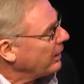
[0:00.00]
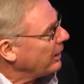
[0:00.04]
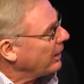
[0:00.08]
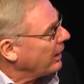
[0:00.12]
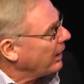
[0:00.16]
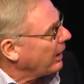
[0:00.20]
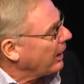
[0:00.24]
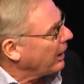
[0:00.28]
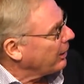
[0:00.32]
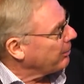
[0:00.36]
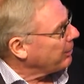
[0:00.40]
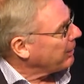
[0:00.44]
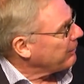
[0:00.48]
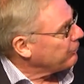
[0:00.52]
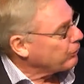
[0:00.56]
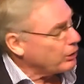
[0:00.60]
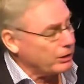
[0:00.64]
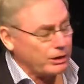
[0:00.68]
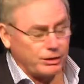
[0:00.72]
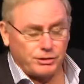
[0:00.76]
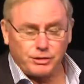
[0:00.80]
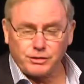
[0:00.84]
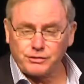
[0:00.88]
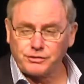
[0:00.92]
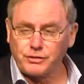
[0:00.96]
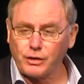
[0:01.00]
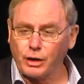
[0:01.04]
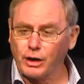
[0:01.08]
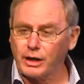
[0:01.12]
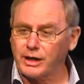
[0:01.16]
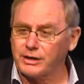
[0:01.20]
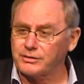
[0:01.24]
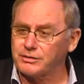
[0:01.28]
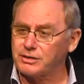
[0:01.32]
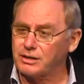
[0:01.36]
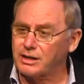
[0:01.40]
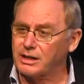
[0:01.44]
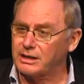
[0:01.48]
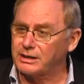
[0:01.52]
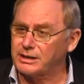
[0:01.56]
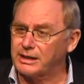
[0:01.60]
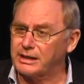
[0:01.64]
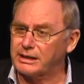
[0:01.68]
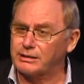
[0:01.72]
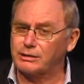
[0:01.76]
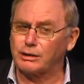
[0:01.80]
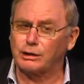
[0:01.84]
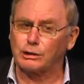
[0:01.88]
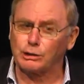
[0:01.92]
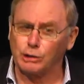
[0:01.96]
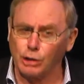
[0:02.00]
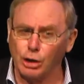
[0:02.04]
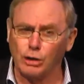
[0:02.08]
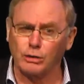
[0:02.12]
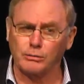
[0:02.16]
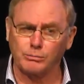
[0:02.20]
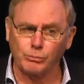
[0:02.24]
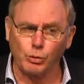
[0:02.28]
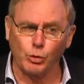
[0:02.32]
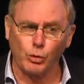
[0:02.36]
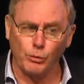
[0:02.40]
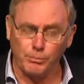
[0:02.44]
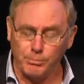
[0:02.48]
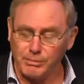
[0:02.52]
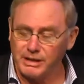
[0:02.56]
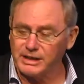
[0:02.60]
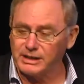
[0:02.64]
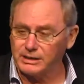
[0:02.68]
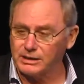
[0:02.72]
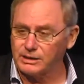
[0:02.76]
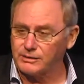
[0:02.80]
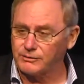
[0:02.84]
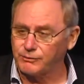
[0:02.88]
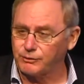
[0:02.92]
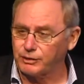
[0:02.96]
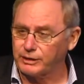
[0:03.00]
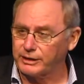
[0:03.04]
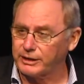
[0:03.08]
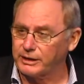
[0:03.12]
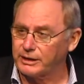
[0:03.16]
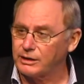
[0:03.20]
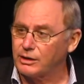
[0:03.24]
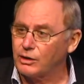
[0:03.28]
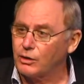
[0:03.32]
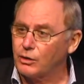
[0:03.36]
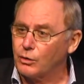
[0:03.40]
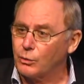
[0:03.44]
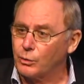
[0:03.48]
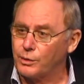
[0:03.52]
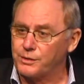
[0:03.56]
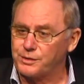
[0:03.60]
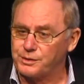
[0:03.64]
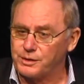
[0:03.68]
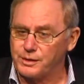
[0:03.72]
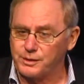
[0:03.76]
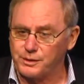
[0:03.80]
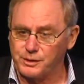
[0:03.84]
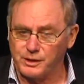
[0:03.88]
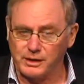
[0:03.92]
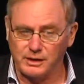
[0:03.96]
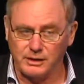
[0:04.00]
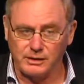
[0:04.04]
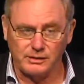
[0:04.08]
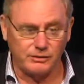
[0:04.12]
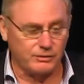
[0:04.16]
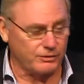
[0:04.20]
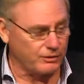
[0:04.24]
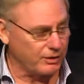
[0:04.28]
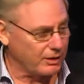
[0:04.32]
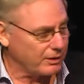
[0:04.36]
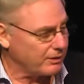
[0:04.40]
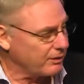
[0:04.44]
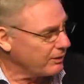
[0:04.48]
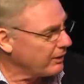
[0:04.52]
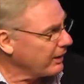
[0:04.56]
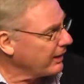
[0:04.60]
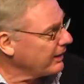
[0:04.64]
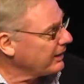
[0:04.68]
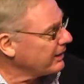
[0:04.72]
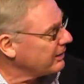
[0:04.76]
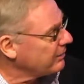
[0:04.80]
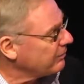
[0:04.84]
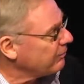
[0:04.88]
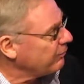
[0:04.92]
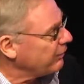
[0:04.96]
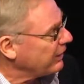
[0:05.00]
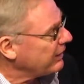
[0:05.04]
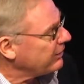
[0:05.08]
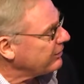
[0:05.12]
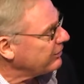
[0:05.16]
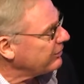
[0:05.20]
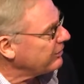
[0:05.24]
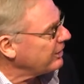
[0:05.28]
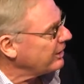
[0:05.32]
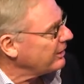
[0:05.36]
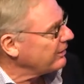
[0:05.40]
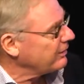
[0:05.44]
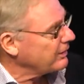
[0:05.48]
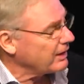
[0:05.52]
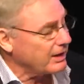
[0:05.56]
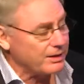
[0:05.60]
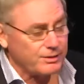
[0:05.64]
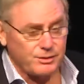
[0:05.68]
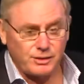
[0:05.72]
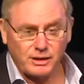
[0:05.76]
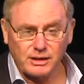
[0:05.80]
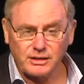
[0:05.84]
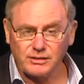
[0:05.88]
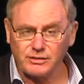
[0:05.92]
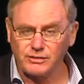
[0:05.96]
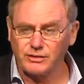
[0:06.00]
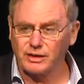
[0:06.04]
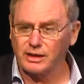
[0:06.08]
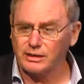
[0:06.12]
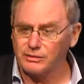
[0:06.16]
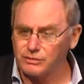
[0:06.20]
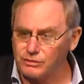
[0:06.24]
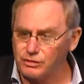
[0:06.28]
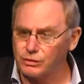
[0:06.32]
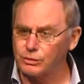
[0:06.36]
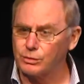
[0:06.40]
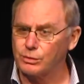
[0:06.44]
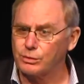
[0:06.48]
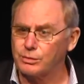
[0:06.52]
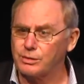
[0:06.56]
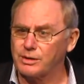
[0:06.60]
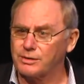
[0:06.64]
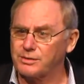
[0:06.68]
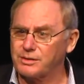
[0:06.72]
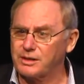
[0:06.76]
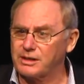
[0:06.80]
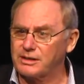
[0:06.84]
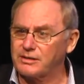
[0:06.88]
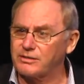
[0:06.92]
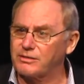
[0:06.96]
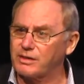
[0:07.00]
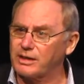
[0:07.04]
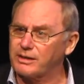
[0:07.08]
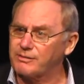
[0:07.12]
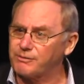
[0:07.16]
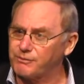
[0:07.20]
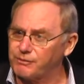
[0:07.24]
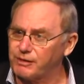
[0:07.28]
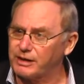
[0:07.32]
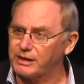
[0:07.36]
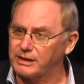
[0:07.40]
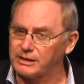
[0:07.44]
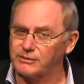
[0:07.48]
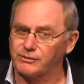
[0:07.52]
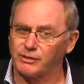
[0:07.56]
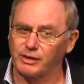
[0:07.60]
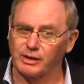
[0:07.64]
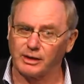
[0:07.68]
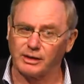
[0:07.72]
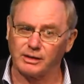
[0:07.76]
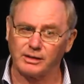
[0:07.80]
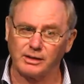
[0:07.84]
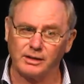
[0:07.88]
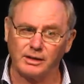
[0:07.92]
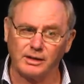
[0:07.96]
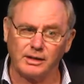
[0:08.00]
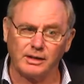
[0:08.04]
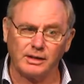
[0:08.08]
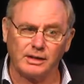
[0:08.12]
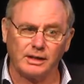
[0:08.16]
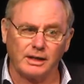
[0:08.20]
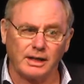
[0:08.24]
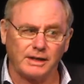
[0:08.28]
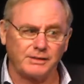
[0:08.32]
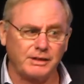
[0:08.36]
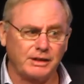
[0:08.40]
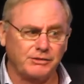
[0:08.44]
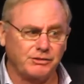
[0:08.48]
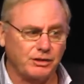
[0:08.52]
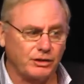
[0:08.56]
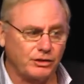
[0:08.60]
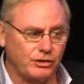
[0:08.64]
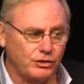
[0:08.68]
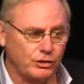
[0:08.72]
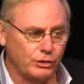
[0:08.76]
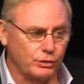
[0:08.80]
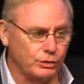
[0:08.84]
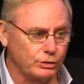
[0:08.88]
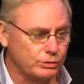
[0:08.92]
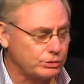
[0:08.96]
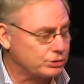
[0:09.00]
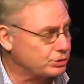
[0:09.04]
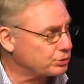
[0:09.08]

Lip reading: have got a desire to connect a lot more meaningfully with the things that they invest in, the things they do, the things they favour. And that's a huge